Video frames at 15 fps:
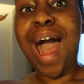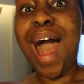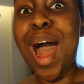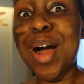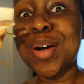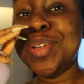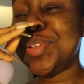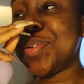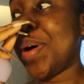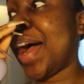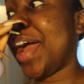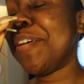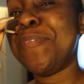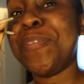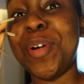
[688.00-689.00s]
how do
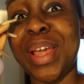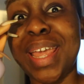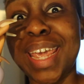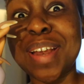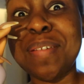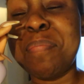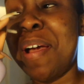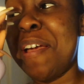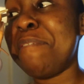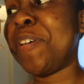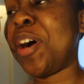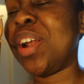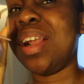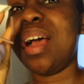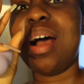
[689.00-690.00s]
I forget my
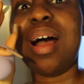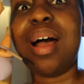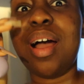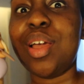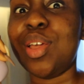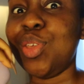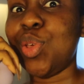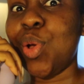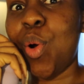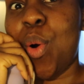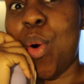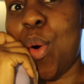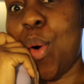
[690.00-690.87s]
phone? Yo.